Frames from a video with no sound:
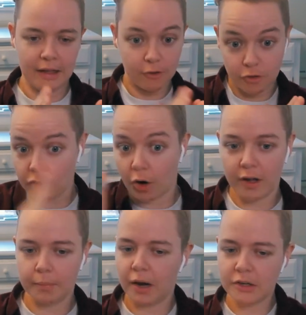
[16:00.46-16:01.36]
like
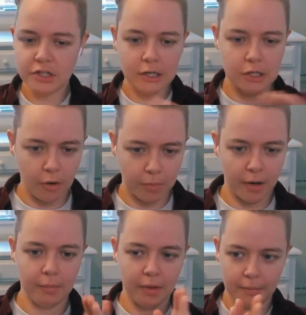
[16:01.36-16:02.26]
starting a project no
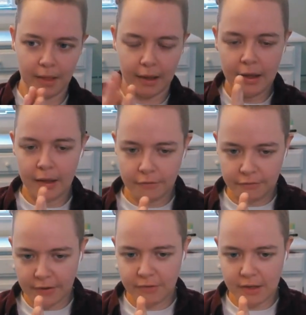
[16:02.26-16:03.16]
problem like
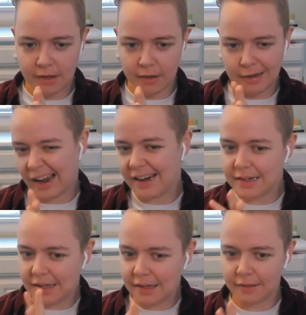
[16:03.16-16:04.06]
50 to
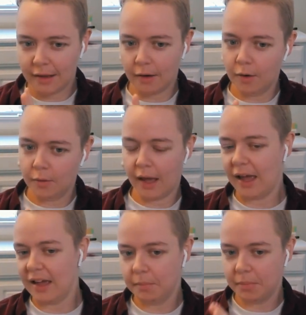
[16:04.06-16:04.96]
90 is like
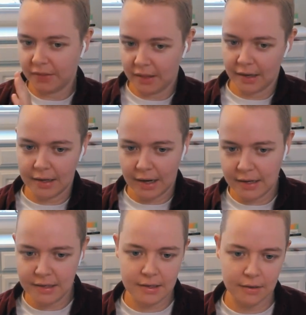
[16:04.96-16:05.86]
okay but the like
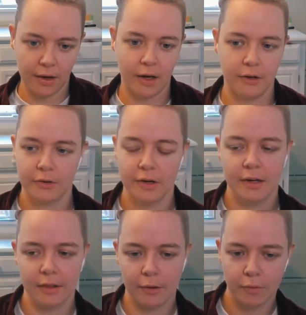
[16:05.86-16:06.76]
90 to 100
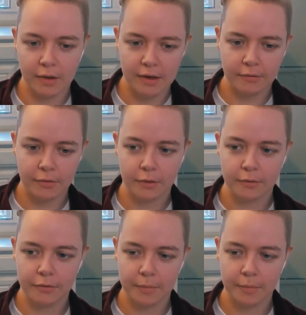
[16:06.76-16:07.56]
is like really difficult for